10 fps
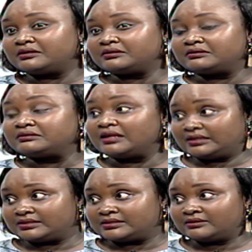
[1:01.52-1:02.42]
uh,
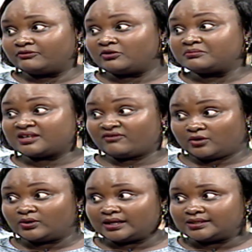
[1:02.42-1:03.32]
deaths from mm-hmm.
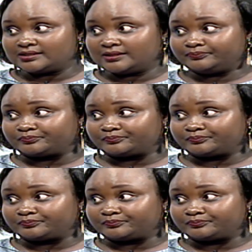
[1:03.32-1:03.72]
cervical cancer.